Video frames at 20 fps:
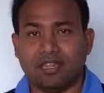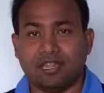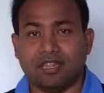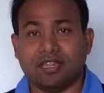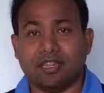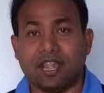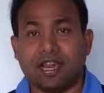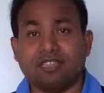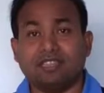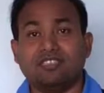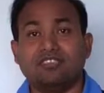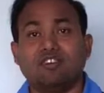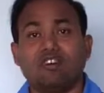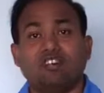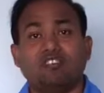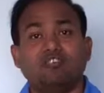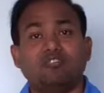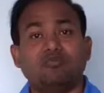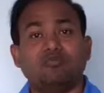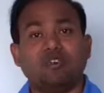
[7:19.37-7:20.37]
That is
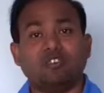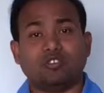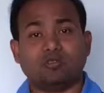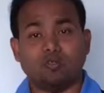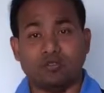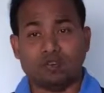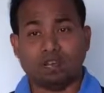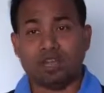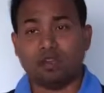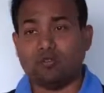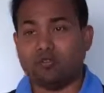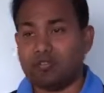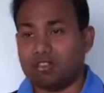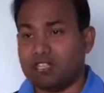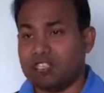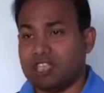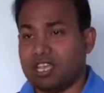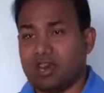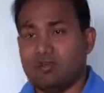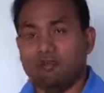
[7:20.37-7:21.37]
also possible now with
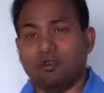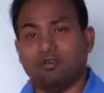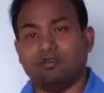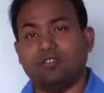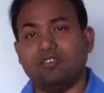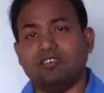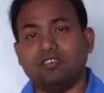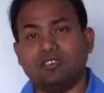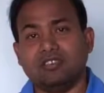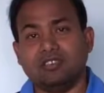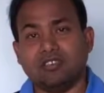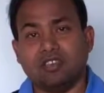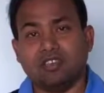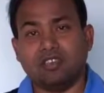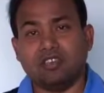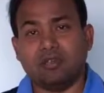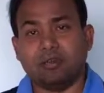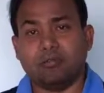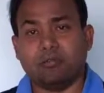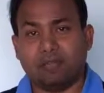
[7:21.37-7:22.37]
this help of this
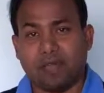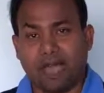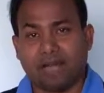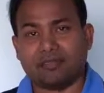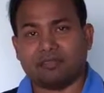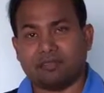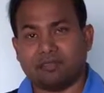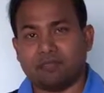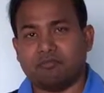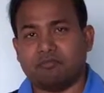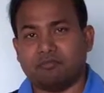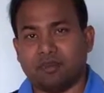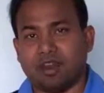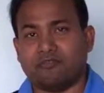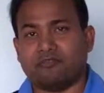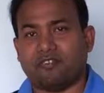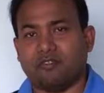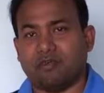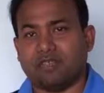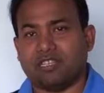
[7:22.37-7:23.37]
PaaS,
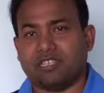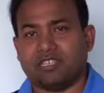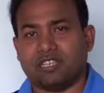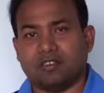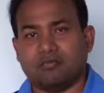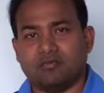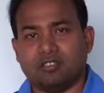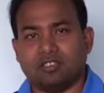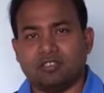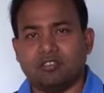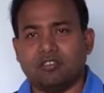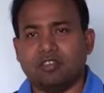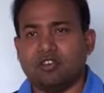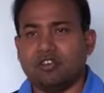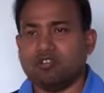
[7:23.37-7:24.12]
platform as a service.